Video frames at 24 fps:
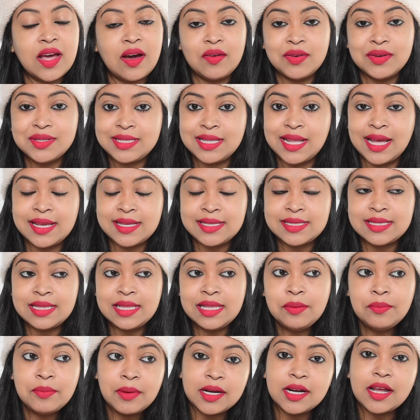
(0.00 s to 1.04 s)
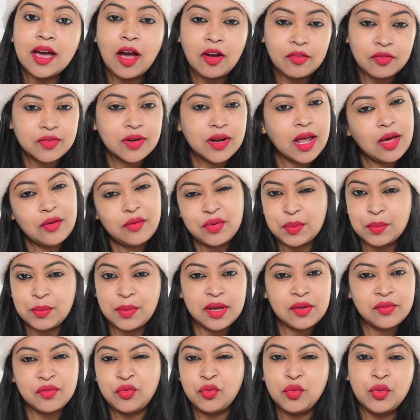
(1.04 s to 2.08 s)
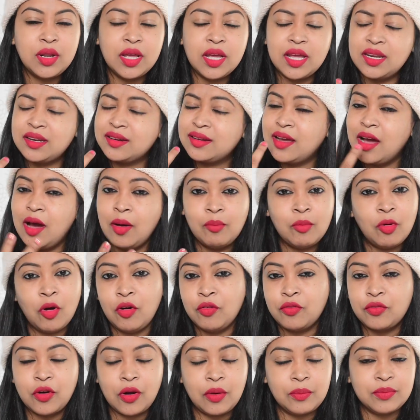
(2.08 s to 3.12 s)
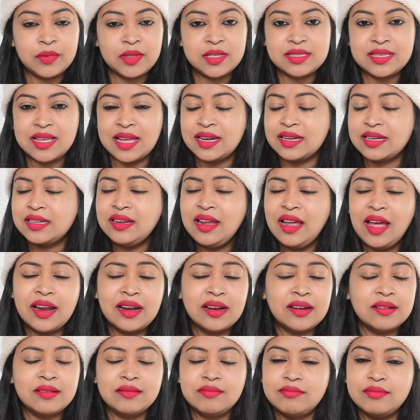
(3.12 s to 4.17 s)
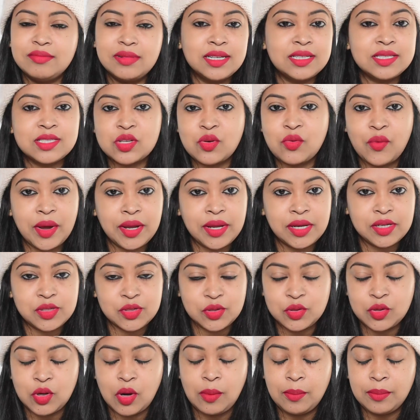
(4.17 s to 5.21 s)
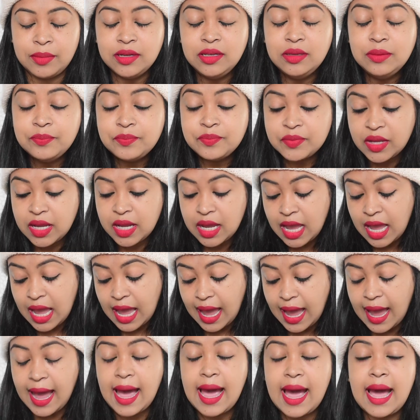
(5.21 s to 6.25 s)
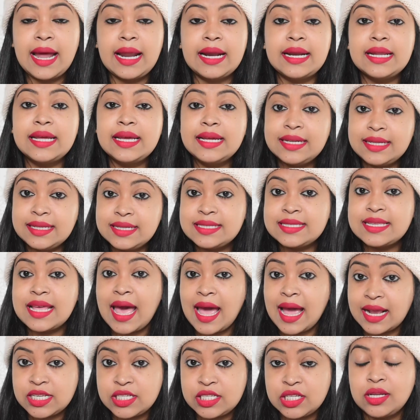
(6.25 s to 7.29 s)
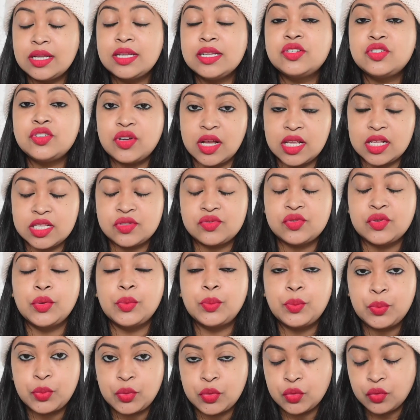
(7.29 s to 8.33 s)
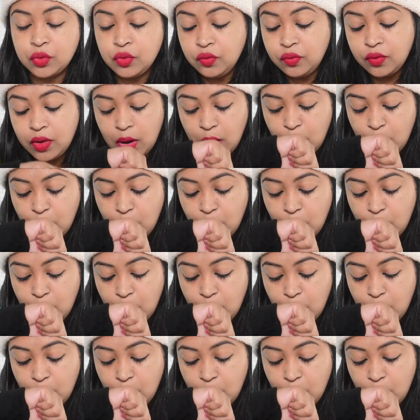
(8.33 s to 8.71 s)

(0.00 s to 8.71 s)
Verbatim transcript: hours nicely, but after having my food it come off from the center and it's quite normal, and it is actually transfer proof.